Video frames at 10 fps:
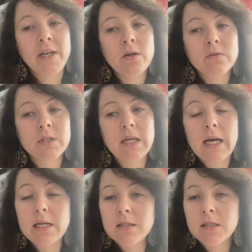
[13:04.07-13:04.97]
videos as
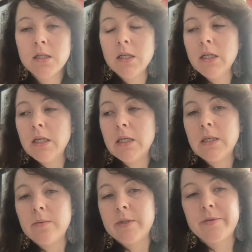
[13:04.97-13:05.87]
ads
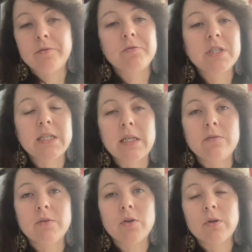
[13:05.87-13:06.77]
because we've recently
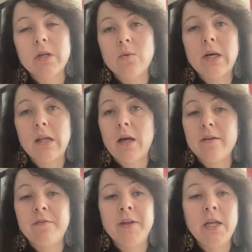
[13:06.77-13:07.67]
recorded quite a
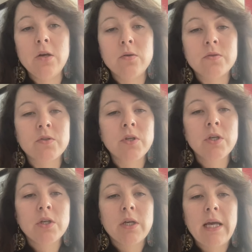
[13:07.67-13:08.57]
lot of videos.
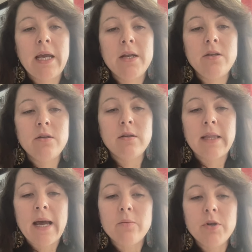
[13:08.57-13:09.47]
And
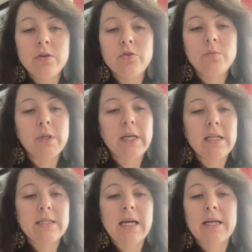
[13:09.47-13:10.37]
that way you can duplicate
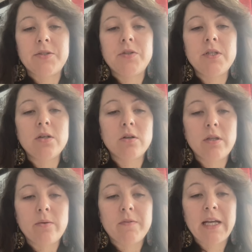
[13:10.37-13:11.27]
these ads. You see
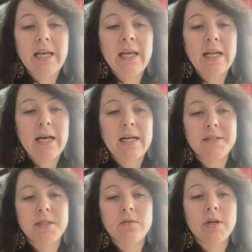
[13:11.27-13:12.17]
currently we have like 8
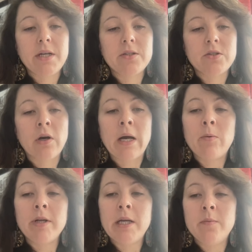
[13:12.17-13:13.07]
ads here, right? So I
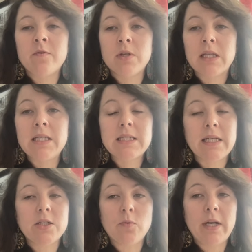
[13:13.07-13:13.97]
want to aim for at least
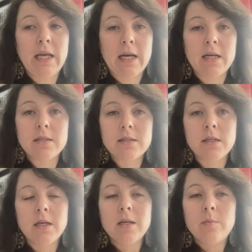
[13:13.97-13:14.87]
like 20
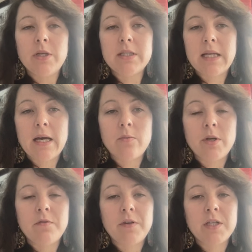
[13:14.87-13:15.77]
ads because that
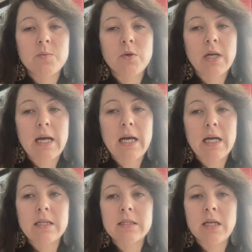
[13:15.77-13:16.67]
way Facebook
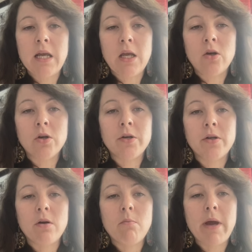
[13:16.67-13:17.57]
has a
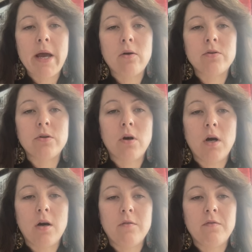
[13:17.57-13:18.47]
good amount
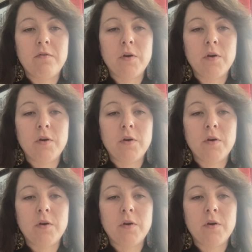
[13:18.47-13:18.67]
of